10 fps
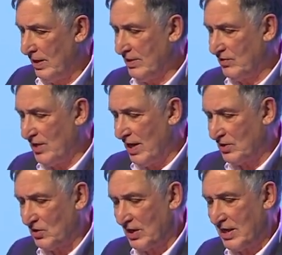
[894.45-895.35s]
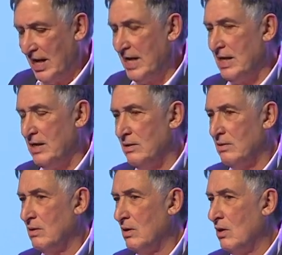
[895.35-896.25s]
It is thus the key
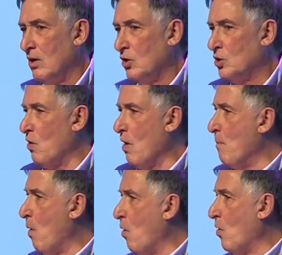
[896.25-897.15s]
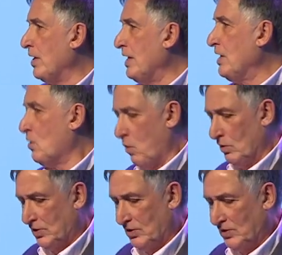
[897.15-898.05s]
to a more
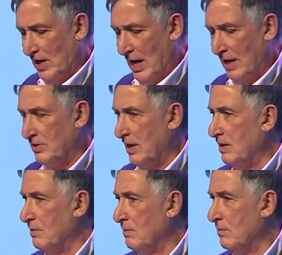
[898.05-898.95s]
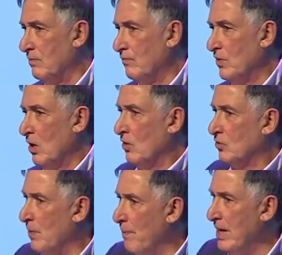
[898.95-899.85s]
equal society,
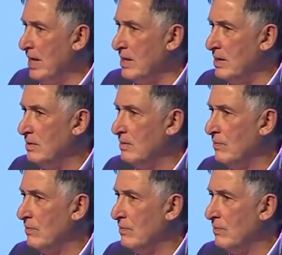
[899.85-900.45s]
To me,